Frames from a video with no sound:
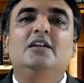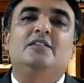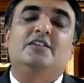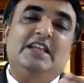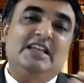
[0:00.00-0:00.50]

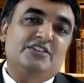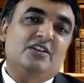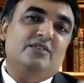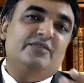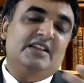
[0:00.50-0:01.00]
The nature
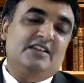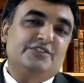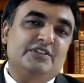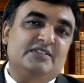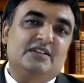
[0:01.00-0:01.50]
of
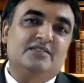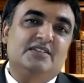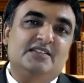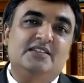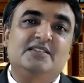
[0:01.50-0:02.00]
financial
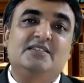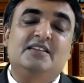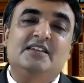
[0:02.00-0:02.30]
services